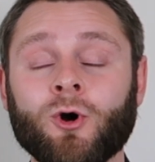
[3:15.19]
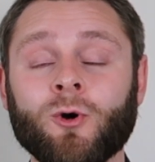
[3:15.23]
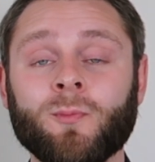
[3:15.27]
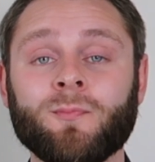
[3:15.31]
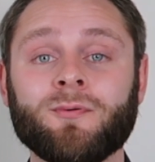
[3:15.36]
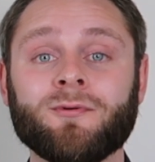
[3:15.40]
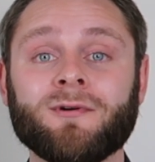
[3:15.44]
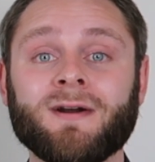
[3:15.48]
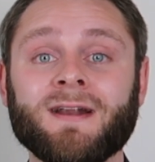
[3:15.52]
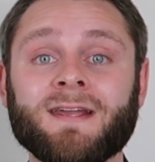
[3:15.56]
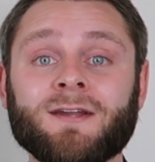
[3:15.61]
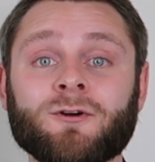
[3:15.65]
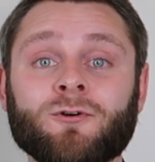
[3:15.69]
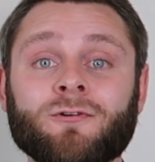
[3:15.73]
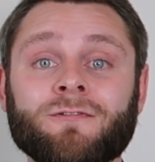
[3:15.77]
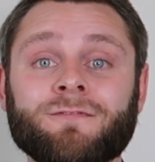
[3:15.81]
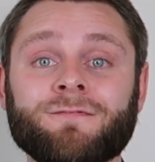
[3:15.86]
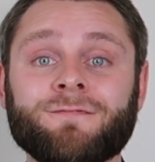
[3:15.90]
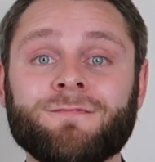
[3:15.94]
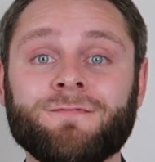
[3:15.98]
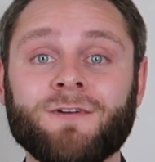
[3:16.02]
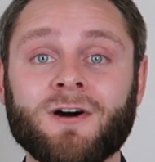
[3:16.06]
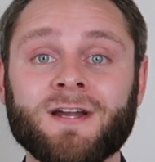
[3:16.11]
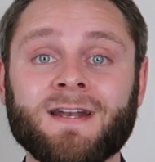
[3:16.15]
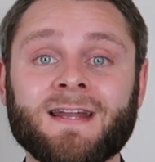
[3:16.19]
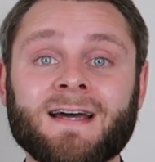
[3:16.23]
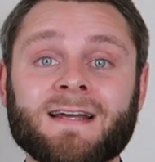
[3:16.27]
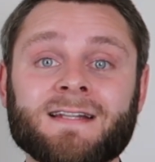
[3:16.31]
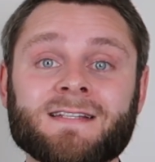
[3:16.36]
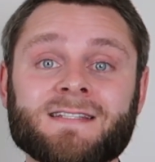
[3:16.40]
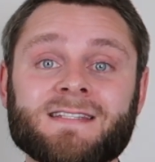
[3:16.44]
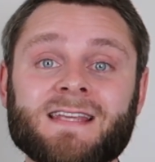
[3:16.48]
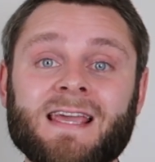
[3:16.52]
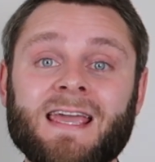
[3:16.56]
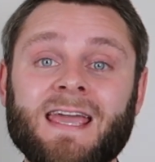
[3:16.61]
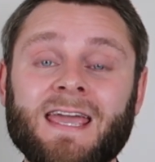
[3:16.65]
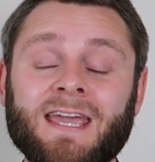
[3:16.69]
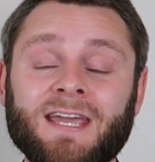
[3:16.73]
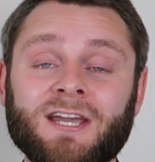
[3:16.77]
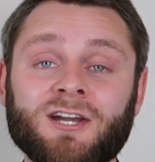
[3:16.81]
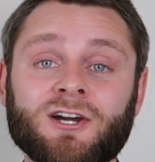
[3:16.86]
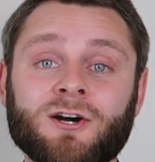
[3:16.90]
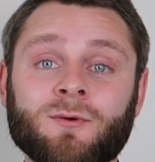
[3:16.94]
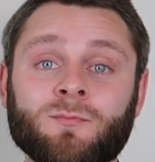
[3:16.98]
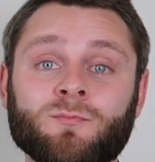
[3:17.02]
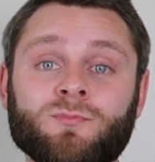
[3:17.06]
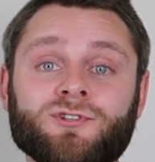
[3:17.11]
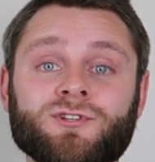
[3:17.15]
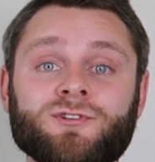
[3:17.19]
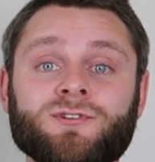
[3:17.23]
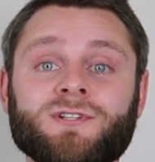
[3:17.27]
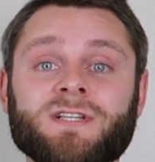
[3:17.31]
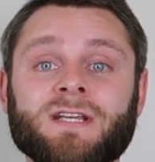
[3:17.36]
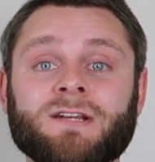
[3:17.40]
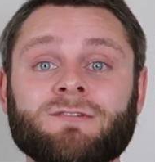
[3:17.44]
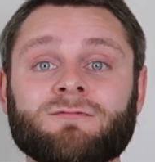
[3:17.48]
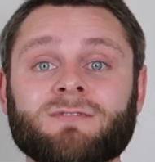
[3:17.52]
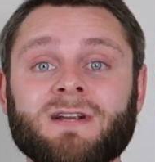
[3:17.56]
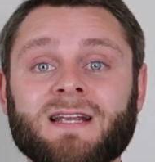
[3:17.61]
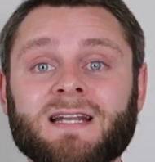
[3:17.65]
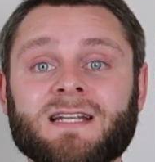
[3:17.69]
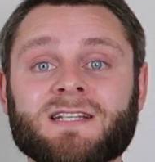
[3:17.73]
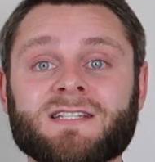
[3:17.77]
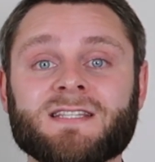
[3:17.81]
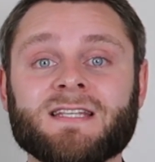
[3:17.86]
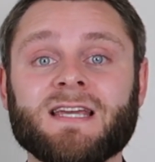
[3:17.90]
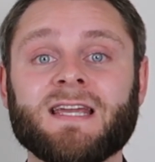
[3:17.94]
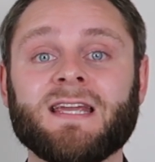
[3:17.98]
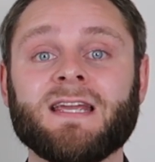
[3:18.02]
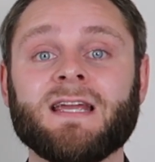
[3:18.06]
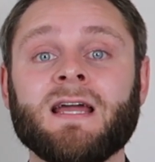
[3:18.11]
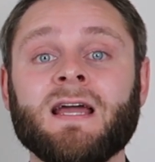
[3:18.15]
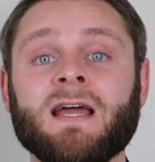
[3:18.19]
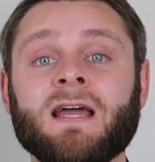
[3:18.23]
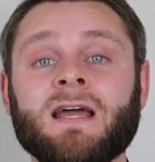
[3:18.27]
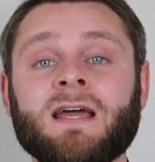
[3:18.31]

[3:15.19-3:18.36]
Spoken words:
operate, or finance income-producing real estate.